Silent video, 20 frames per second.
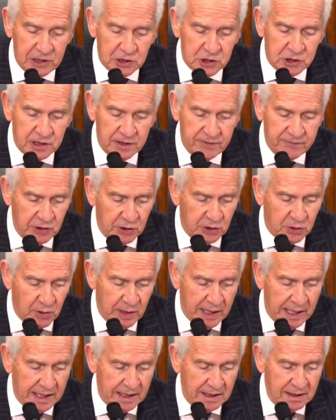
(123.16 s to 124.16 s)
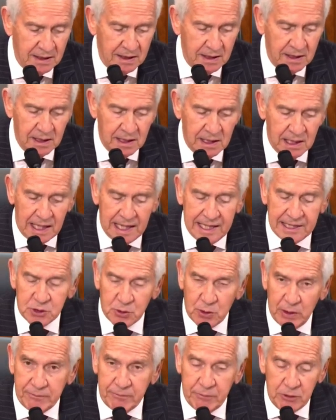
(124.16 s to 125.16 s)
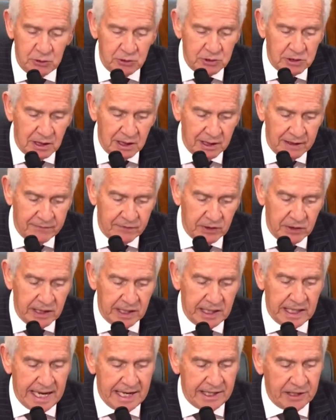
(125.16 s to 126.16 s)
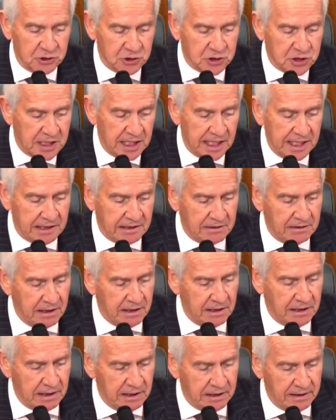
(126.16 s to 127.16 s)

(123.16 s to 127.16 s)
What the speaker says: invasion of Ukraine. Last week, Putin delivered an annual state